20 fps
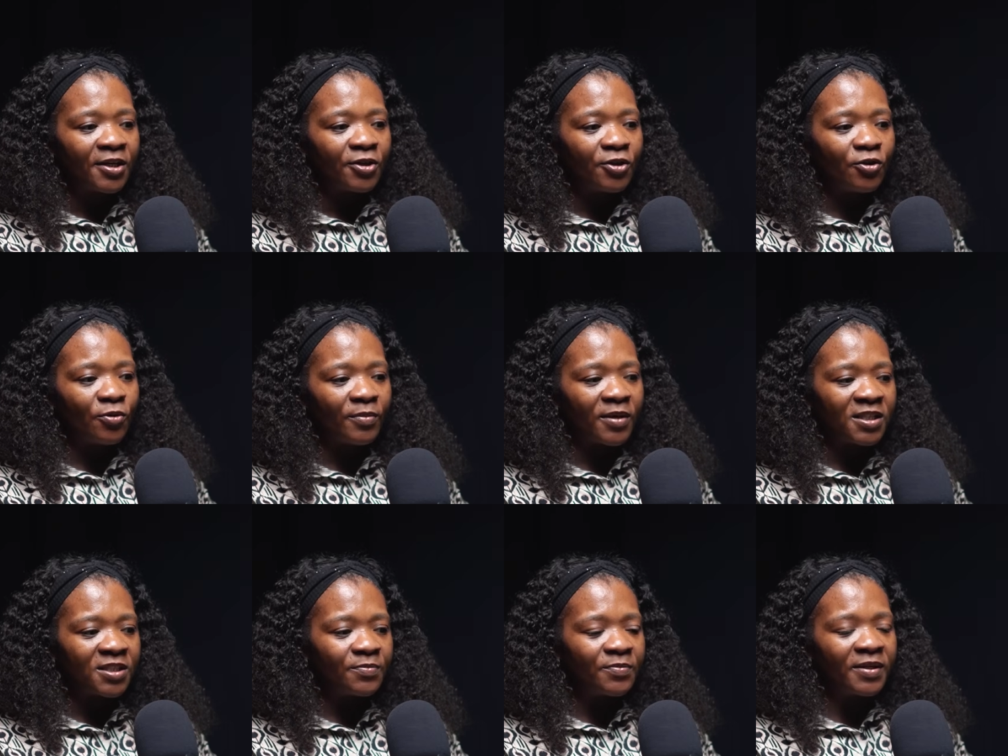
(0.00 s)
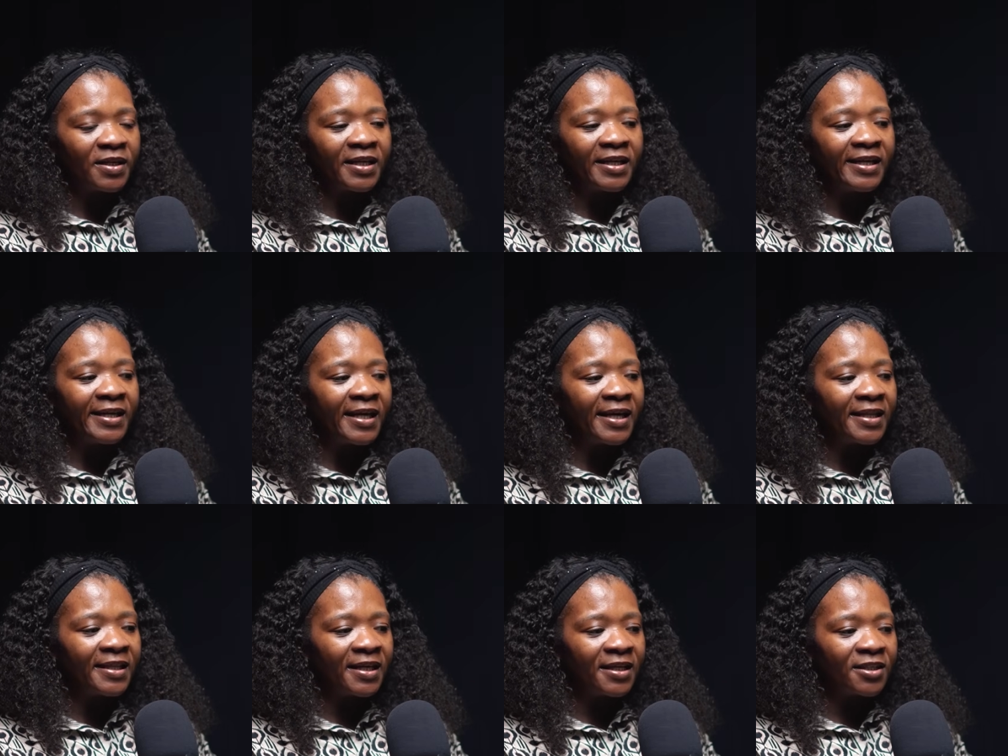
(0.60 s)
you must be
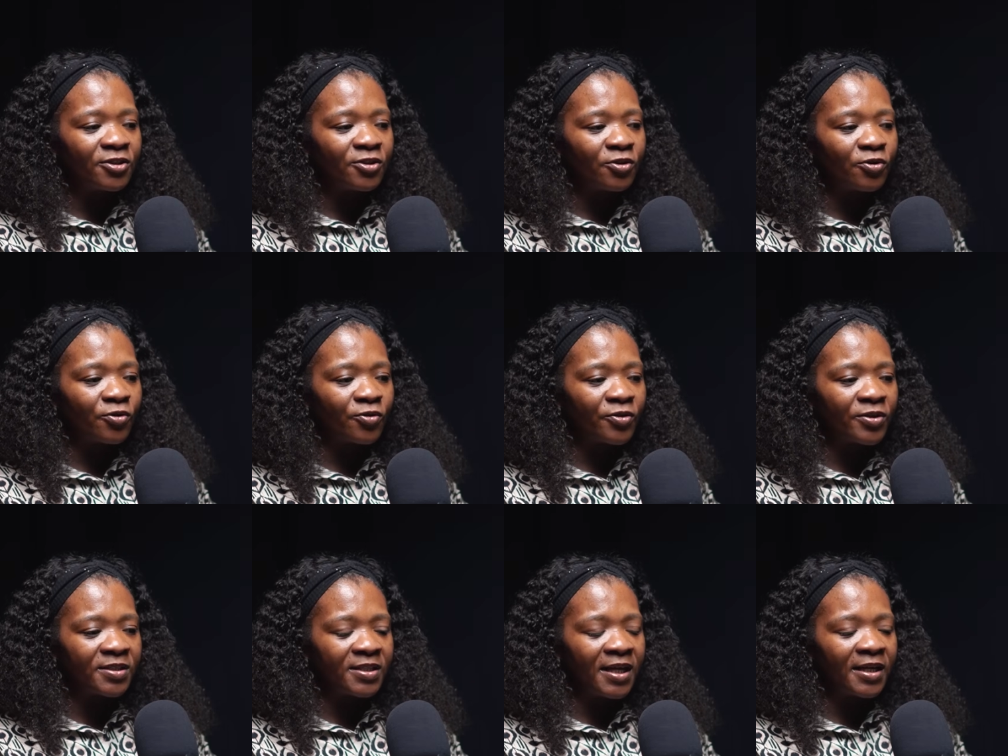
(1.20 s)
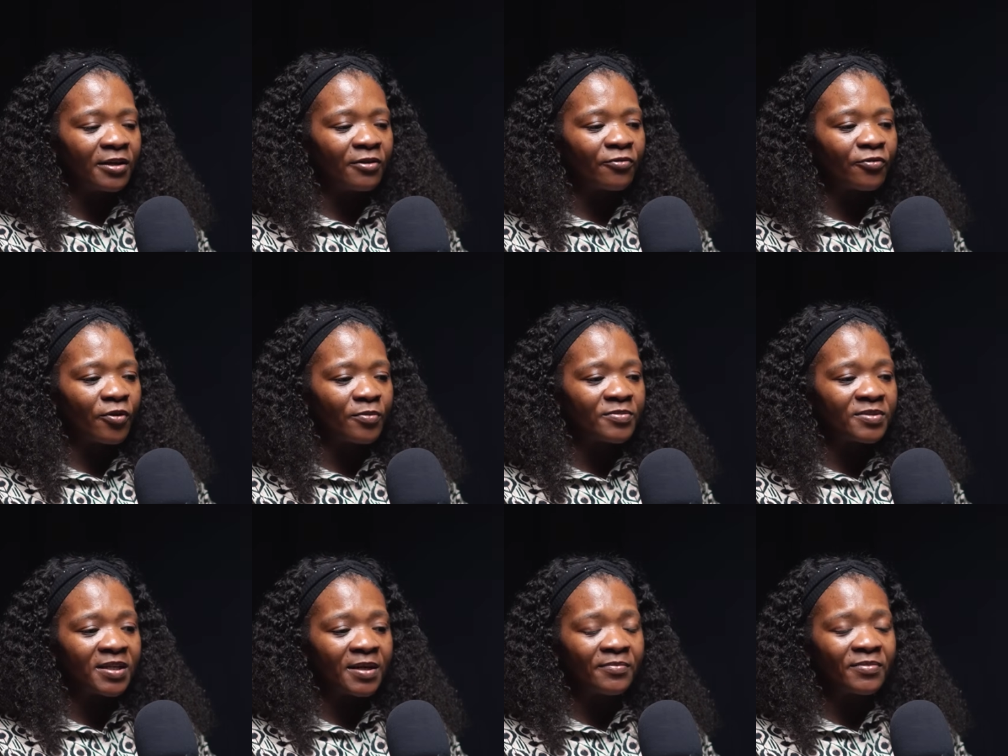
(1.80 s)
clear that you're resigning
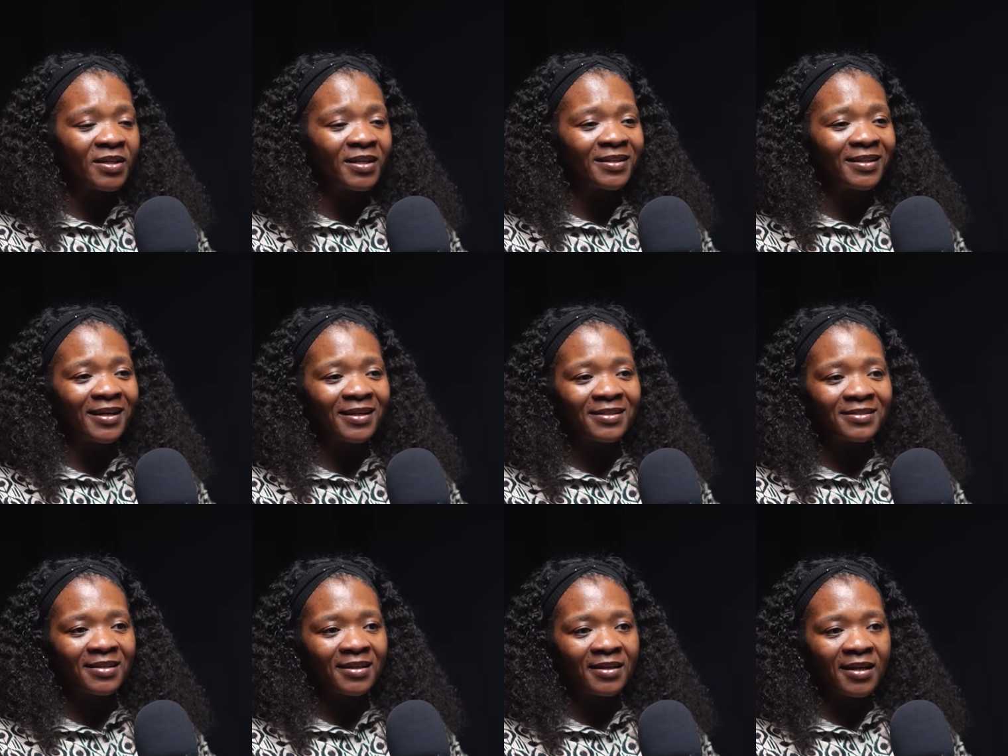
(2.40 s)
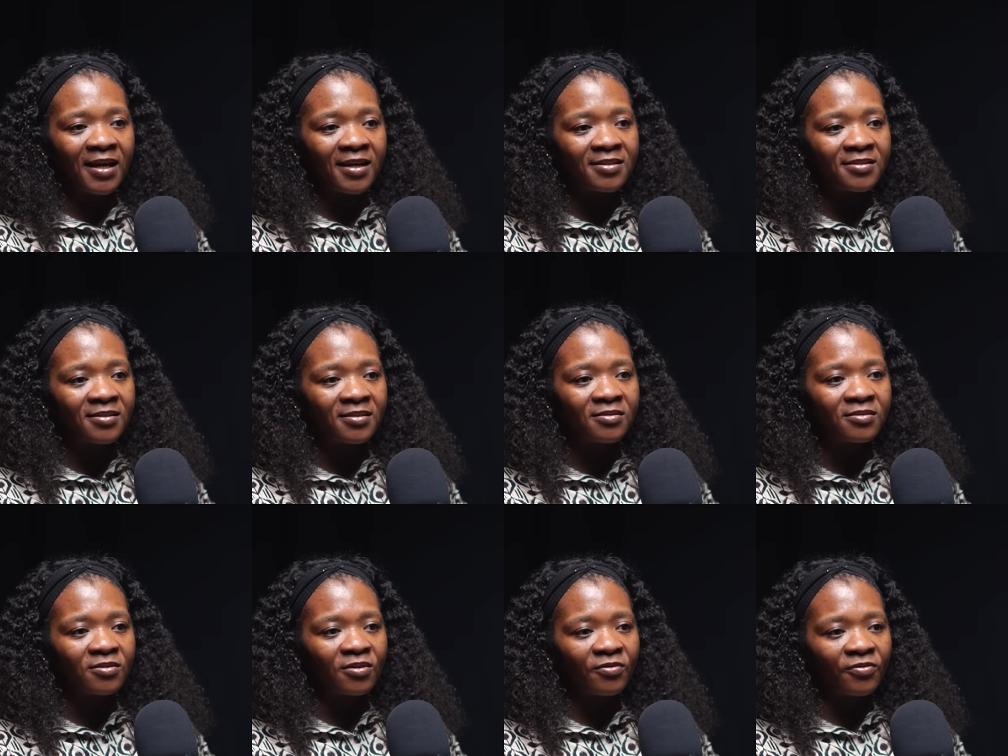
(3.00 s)
from something that is an
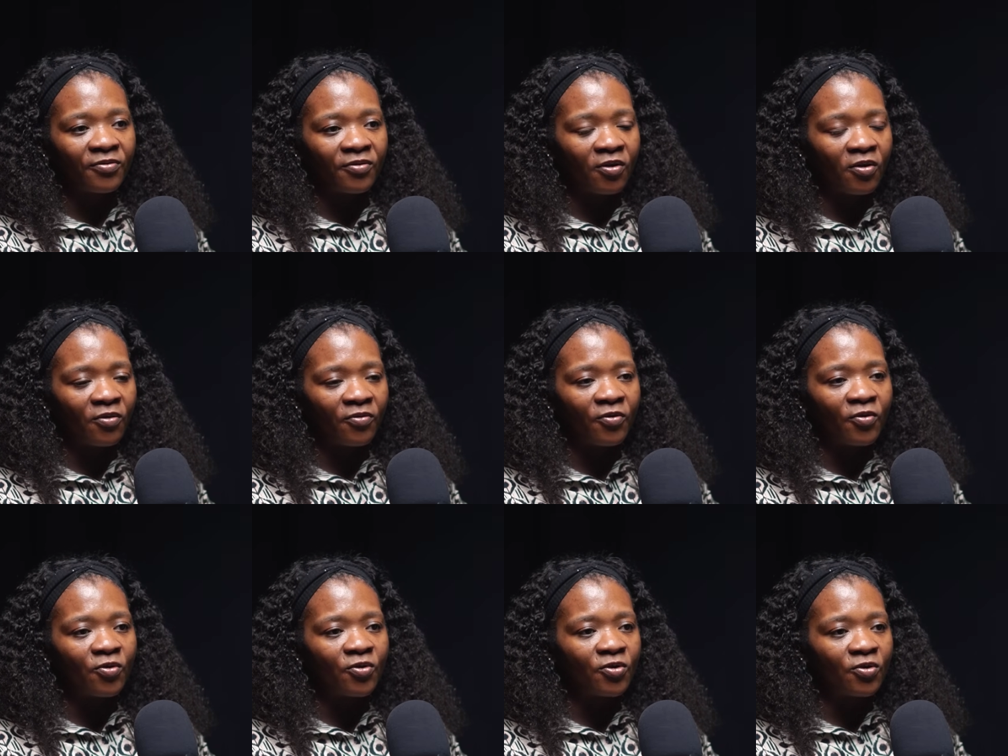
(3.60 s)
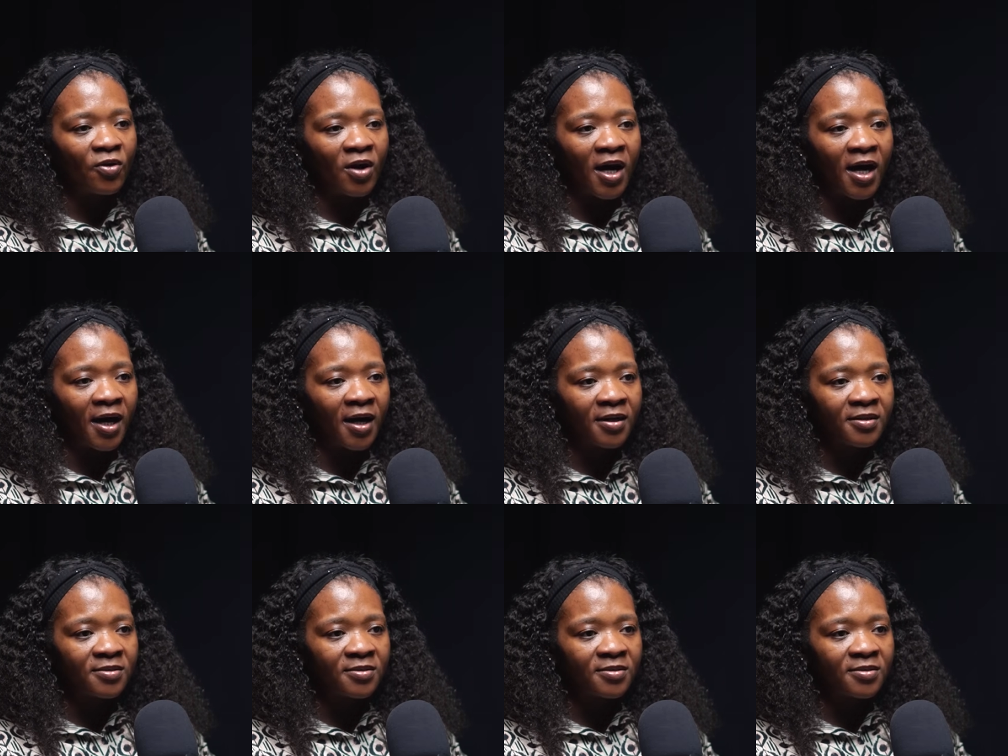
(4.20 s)
essence of who you are.